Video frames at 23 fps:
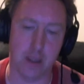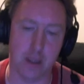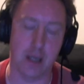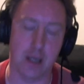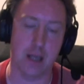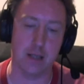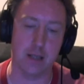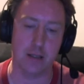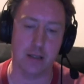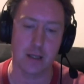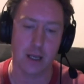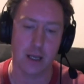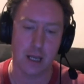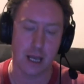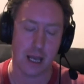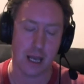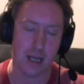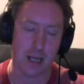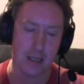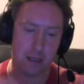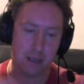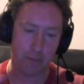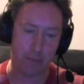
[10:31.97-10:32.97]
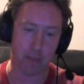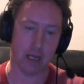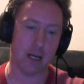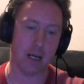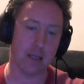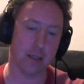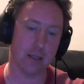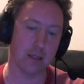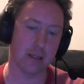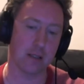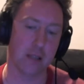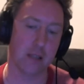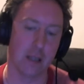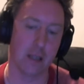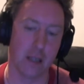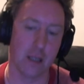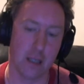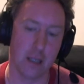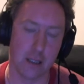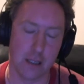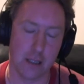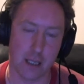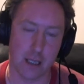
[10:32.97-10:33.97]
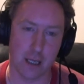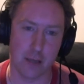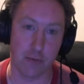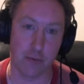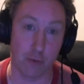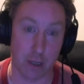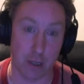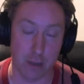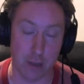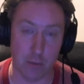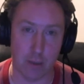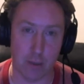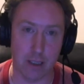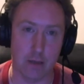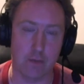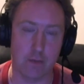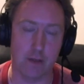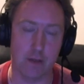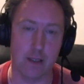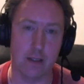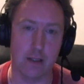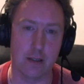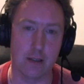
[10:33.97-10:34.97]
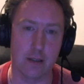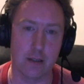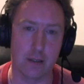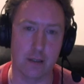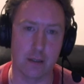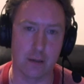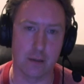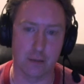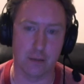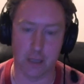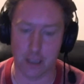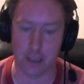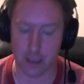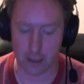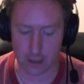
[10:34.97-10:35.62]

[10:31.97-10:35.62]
is in the past you had right-wing offence, right?